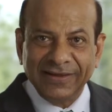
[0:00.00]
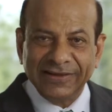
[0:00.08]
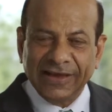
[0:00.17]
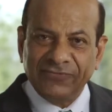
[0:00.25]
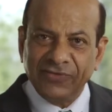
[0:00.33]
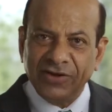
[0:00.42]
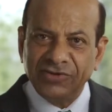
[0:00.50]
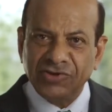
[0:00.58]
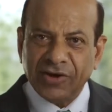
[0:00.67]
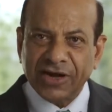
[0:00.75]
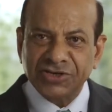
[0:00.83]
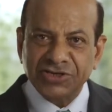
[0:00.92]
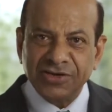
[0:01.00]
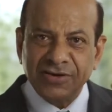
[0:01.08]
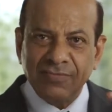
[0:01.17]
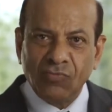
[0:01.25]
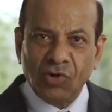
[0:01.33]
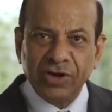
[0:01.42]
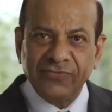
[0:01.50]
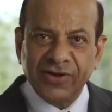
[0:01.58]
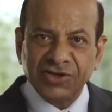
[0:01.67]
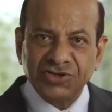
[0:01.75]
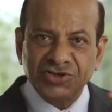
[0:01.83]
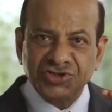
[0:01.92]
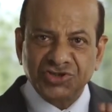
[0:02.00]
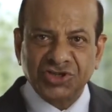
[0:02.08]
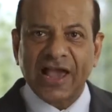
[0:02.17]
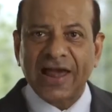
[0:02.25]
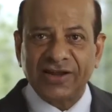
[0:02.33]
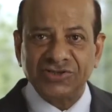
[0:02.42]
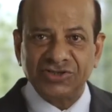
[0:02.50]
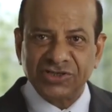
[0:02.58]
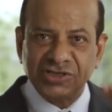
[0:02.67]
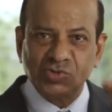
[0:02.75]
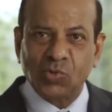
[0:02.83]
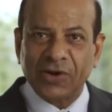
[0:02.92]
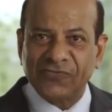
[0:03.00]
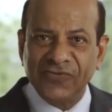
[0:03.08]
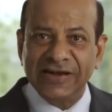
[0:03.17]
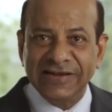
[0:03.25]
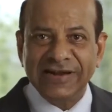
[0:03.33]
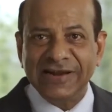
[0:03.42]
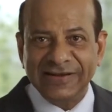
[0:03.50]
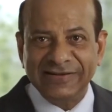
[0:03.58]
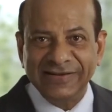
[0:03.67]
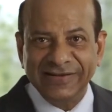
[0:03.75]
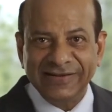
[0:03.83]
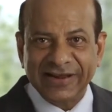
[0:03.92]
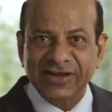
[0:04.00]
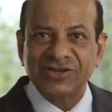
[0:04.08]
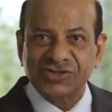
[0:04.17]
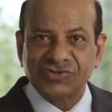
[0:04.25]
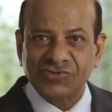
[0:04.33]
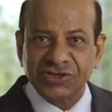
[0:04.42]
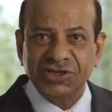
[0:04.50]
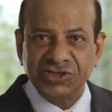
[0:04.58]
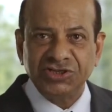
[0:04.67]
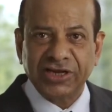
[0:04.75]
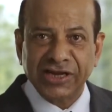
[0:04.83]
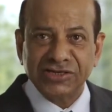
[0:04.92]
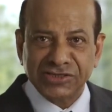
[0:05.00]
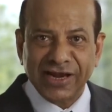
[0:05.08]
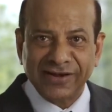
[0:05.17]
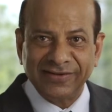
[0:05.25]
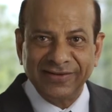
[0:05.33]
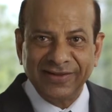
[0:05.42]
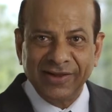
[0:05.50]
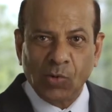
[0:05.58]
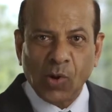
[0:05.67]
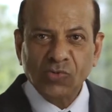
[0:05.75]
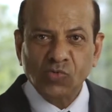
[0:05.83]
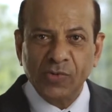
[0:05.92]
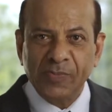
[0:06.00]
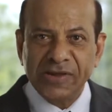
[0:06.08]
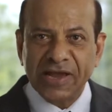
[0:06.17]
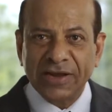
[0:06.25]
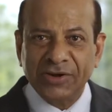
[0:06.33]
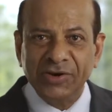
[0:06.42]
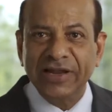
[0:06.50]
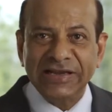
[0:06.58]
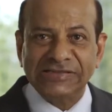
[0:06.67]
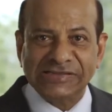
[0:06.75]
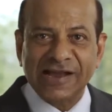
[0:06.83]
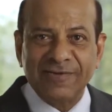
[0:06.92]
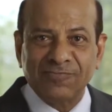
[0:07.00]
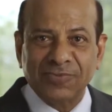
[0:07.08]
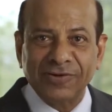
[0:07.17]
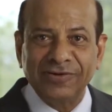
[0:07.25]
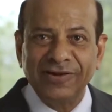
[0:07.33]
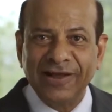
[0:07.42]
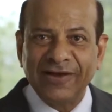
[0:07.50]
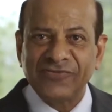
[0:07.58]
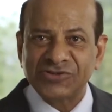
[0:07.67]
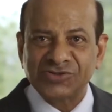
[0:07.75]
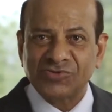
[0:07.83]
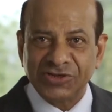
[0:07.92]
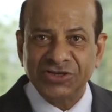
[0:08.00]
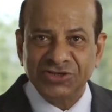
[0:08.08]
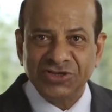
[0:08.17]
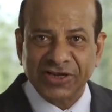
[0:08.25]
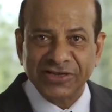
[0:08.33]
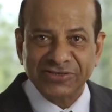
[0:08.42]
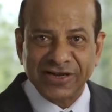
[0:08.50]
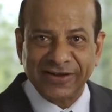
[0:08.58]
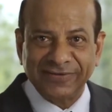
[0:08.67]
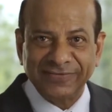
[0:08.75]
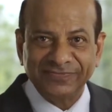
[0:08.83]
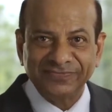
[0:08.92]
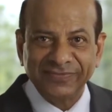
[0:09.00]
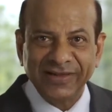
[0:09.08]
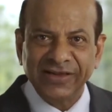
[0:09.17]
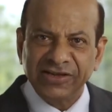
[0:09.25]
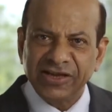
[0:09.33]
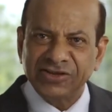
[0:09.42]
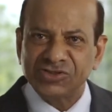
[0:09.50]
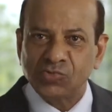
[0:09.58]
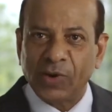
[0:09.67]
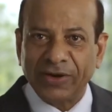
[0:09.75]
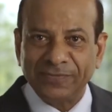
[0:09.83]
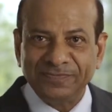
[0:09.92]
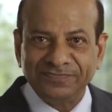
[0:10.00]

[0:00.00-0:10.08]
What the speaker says: If direction, motivation, challenge is what we need in a strategic intent, what would be a good example of a strategic intent? Here is one.